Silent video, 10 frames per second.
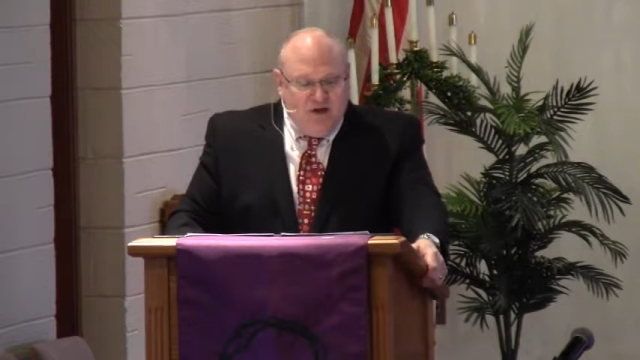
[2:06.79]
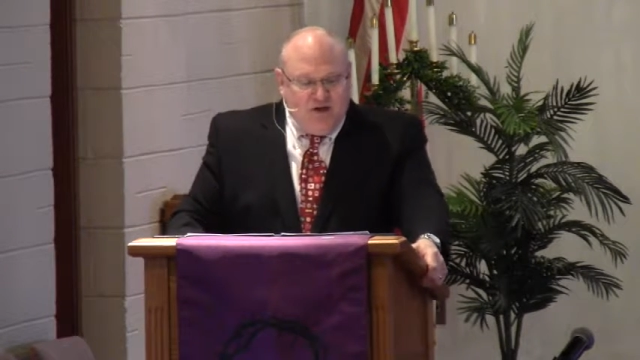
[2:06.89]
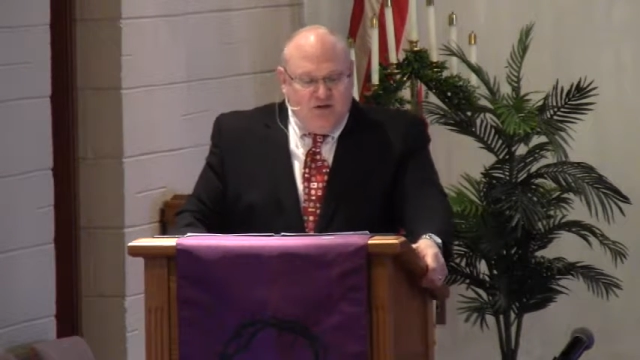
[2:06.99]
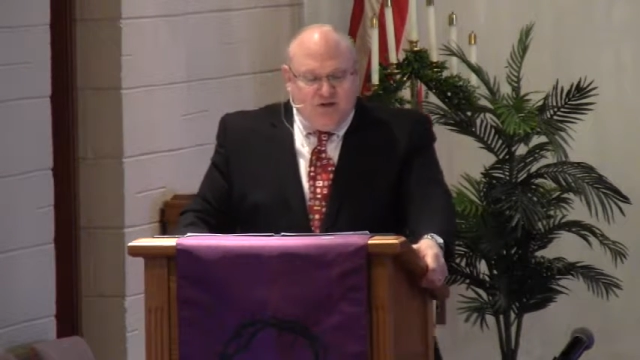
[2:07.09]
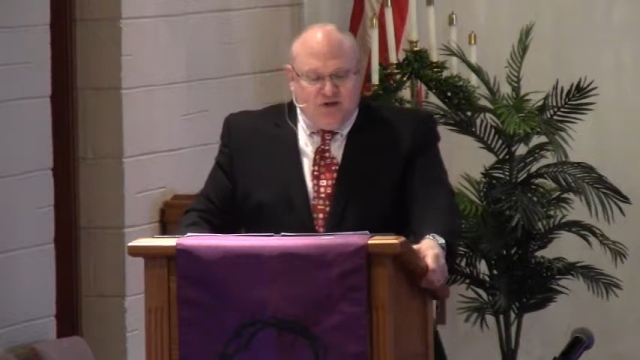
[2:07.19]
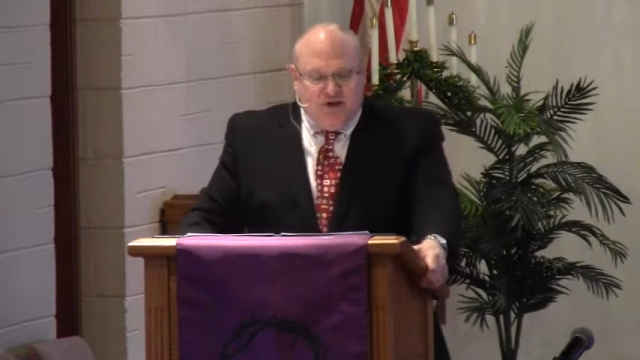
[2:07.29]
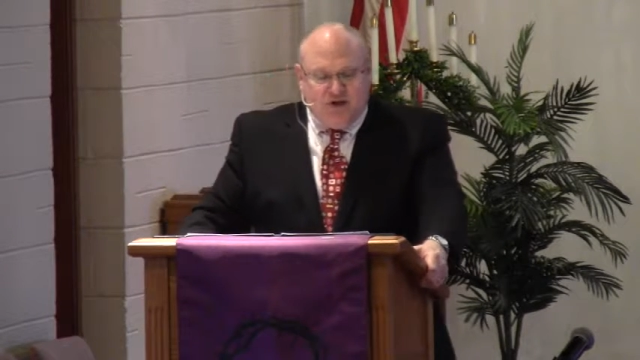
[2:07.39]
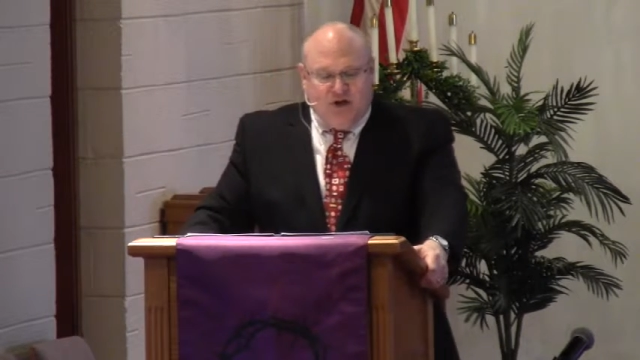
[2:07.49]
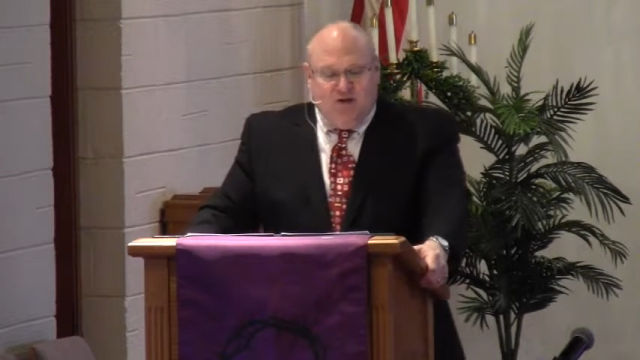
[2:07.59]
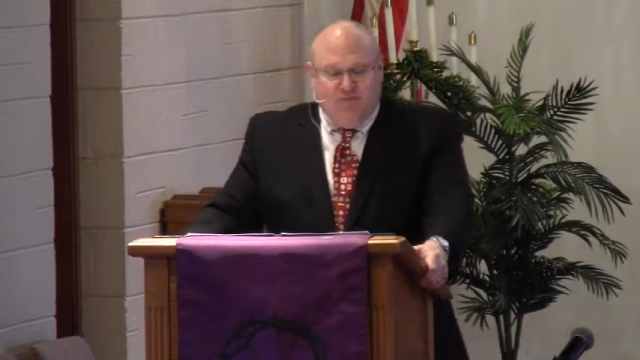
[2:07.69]
to
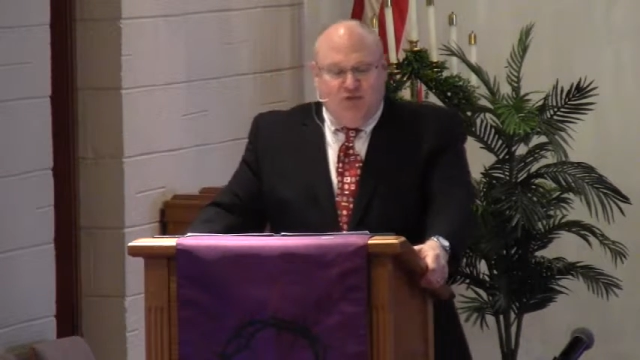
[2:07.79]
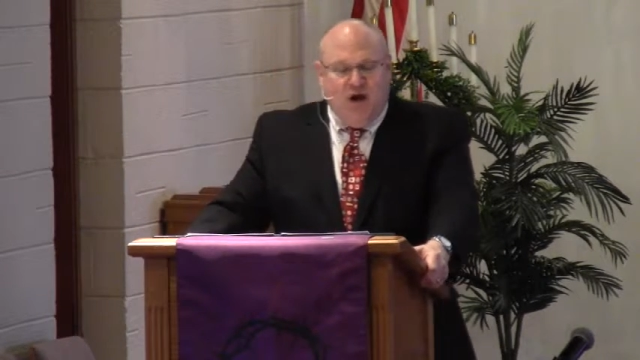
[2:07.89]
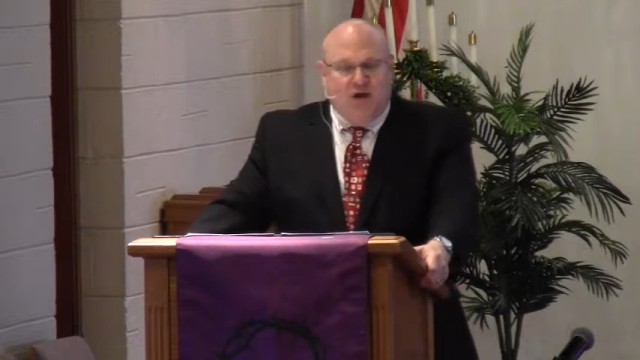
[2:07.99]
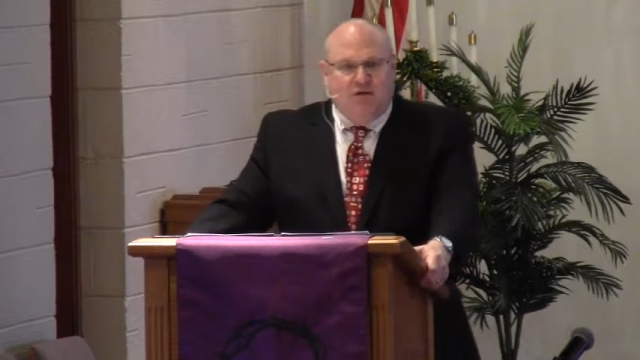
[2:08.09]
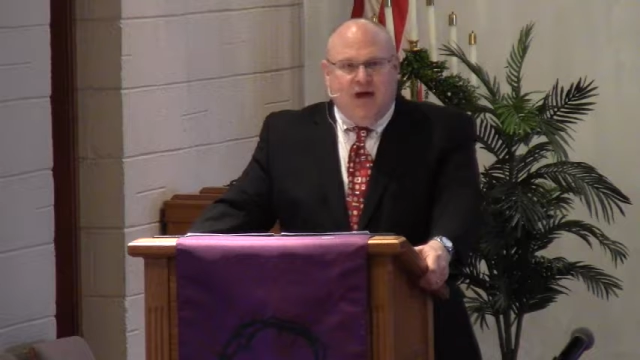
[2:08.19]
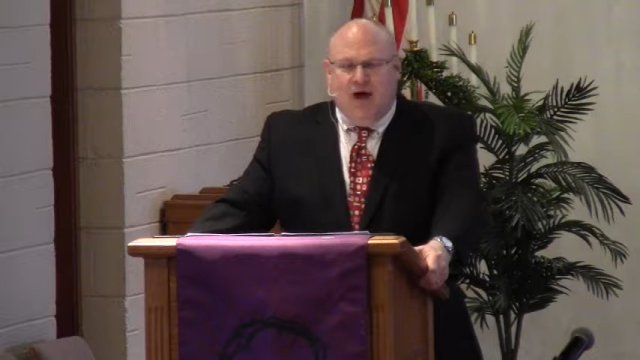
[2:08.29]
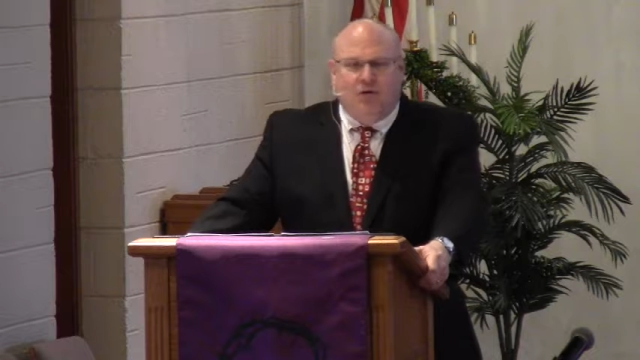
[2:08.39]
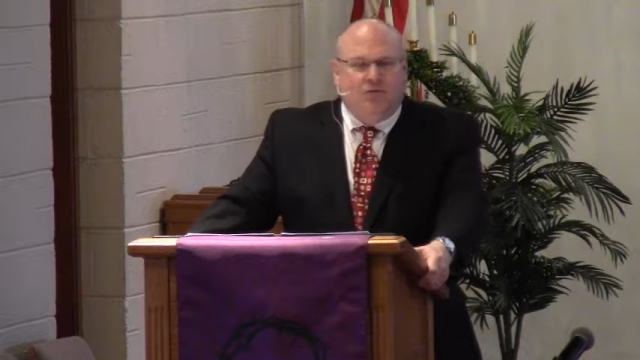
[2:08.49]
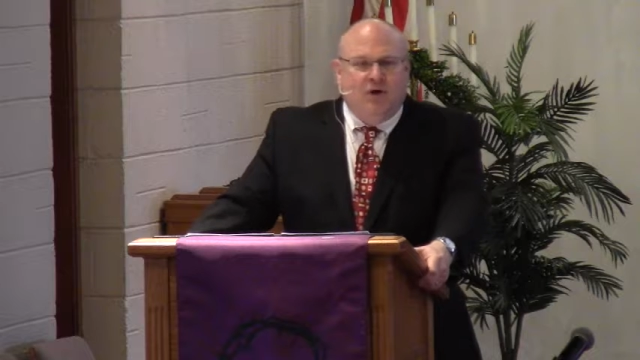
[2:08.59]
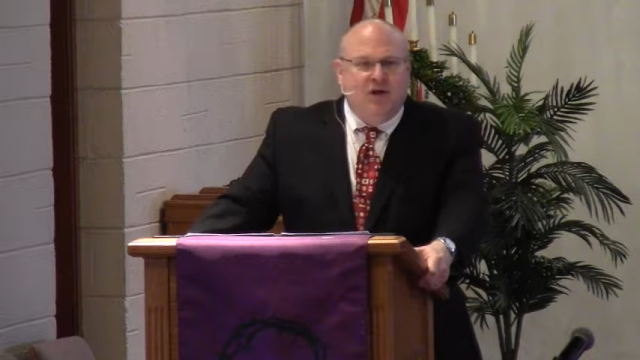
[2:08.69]
such unbridled
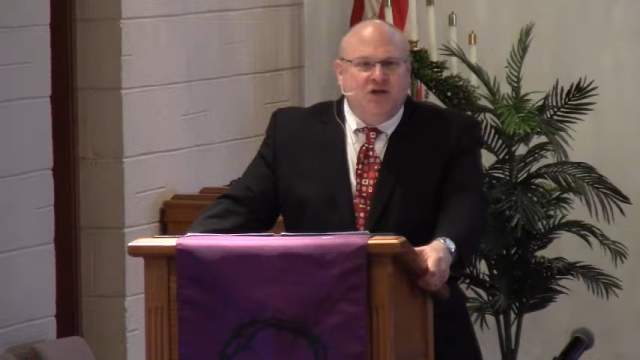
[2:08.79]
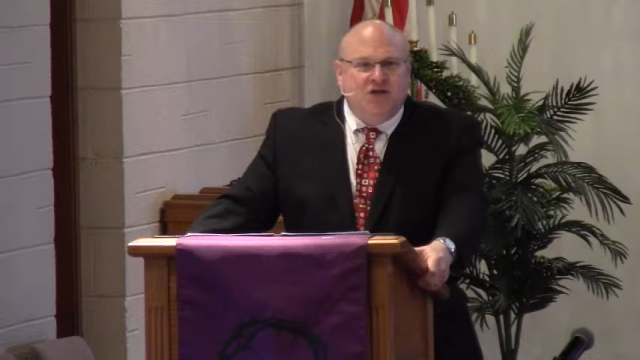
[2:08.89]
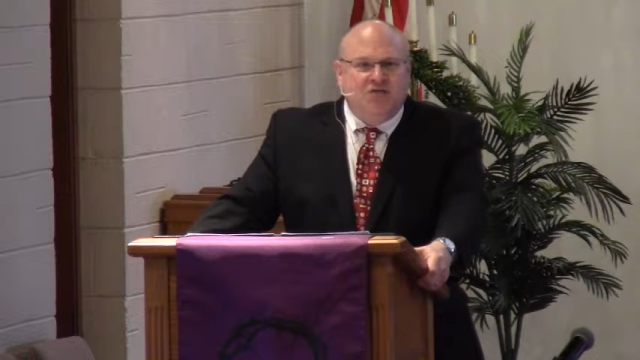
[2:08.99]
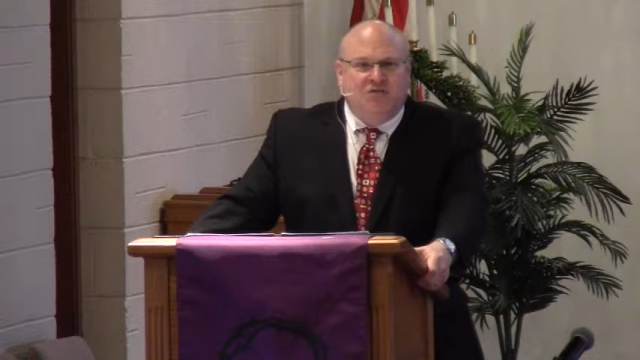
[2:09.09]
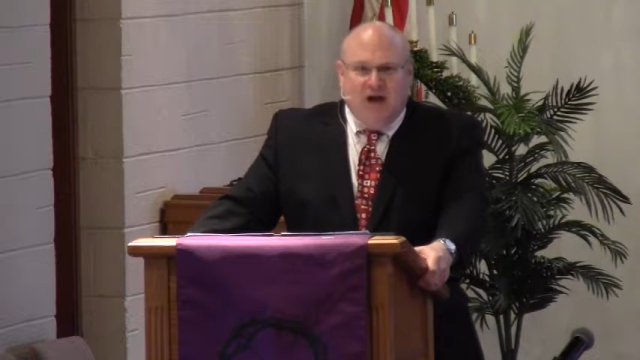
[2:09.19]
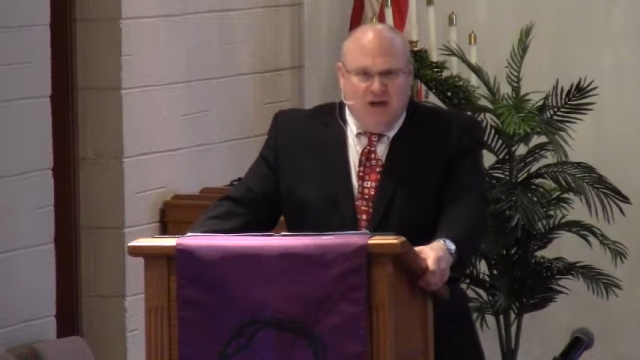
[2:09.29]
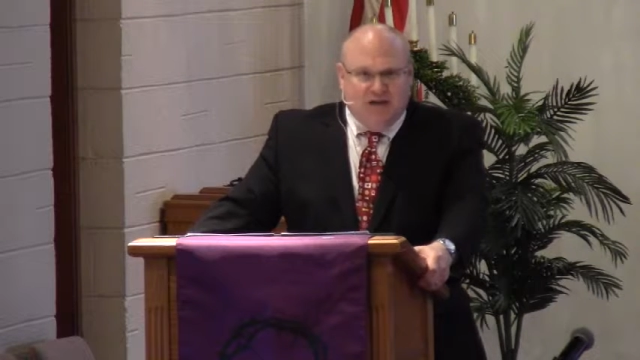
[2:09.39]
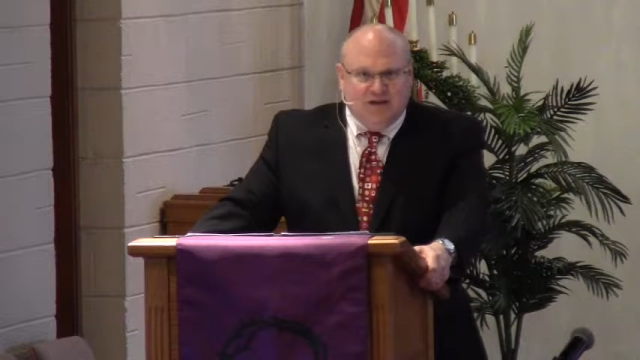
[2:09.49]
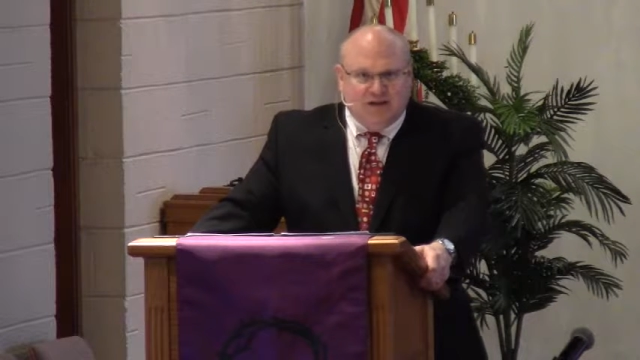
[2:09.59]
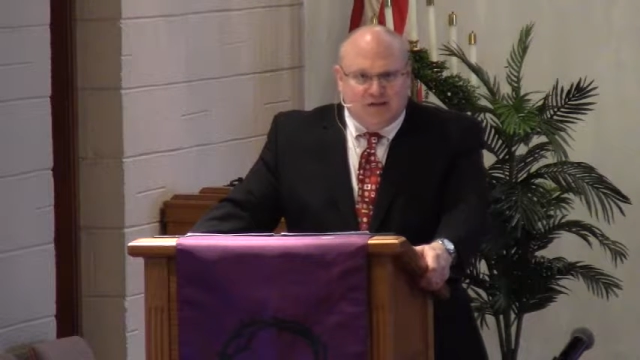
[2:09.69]
outrage and
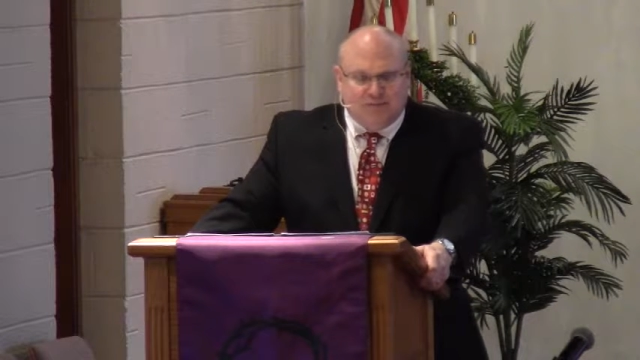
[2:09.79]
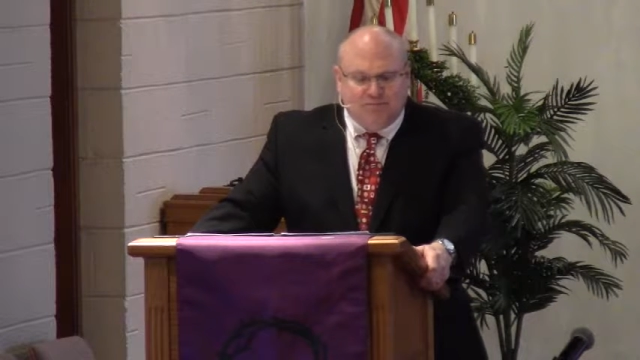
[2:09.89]
violence?